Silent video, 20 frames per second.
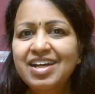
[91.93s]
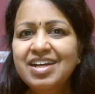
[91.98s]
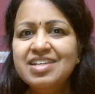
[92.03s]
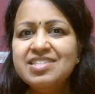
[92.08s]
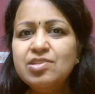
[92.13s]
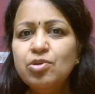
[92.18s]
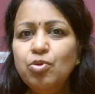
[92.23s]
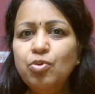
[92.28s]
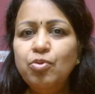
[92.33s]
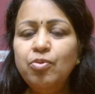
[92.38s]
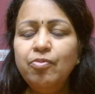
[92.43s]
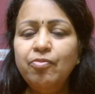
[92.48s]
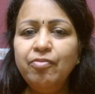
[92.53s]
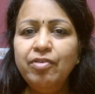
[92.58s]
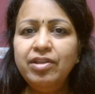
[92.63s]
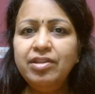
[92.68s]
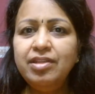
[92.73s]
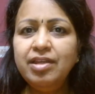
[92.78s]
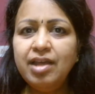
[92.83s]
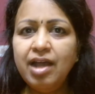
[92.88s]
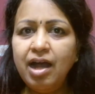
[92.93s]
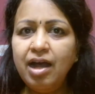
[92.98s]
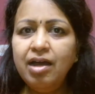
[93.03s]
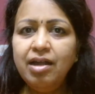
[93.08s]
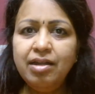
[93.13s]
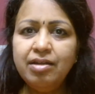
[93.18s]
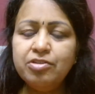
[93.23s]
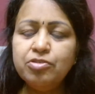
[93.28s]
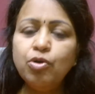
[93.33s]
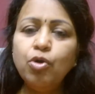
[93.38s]
So when they are
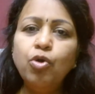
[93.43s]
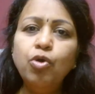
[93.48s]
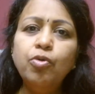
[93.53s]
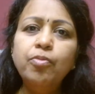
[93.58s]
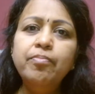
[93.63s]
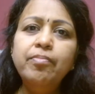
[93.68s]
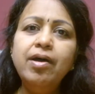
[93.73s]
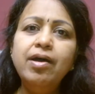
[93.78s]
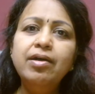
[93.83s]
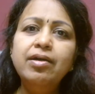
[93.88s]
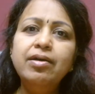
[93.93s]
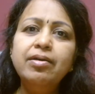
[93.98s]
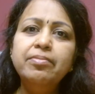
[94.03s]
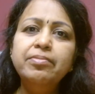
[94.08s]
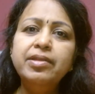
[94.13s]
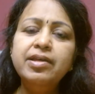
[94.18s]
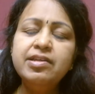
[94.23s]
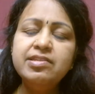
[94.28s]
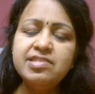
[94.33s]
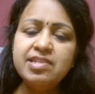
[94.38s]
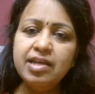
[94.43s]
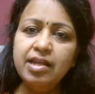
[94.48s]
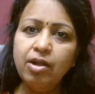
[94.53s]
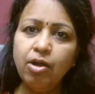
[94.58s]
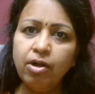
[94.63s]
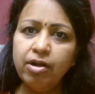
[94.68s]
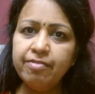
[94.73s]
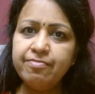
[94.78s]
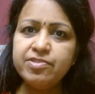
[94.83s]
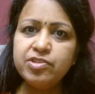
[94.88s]
at home, they see a
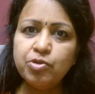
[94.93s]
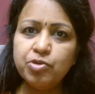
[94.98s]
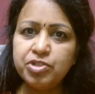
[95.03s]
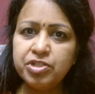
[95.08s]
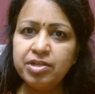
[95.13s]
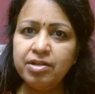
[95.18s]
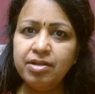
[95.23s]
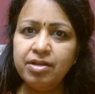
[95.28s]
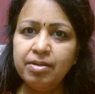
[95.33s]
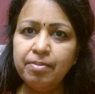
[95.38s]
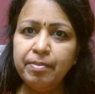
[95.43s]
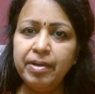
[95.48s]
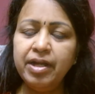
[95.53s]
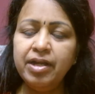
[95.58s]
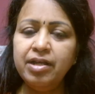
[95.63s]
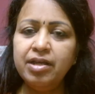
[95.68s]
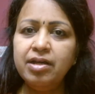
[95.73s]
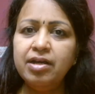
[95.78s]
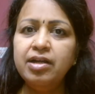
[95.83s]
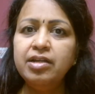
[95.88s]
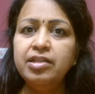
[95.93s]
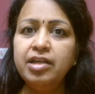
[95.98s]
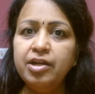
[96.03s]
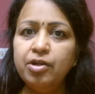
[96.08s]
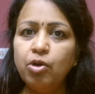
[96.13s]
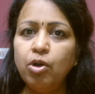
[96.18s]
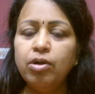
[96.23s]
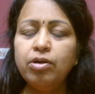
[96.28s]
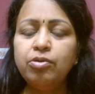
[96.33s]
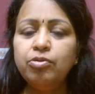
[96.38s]
lot of social media and they
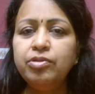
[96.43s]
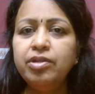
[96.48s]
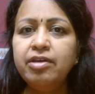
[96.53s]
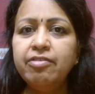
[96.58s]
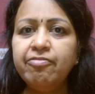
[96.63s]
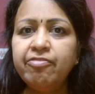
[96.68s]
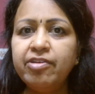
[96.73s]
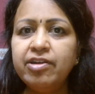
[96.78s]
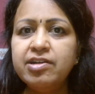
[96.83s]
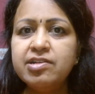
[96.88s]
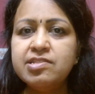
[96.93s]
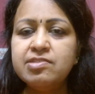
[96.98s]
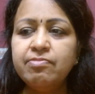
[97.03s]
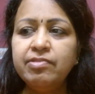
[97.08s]
talk to their friends.